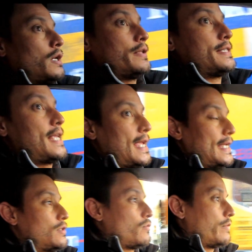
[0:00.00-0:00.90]
all these
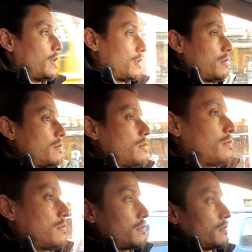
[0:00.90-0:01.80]
canes over here.
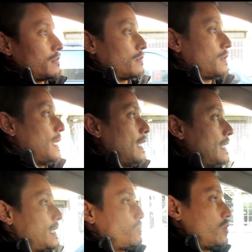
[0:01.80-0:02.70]

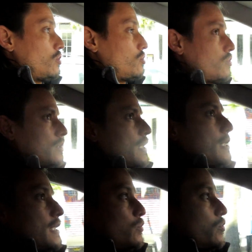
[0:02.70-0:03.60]
Yes, we do,
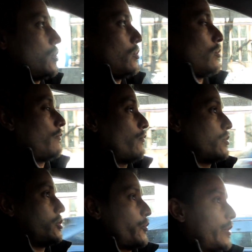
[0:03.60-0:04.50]
Julia. Yes, we do.
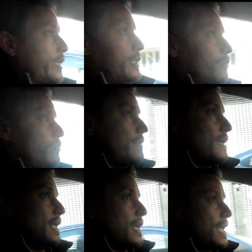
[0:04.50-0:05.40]
Unfortunately, we've
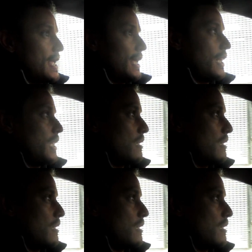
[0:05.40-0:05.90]
got like a hell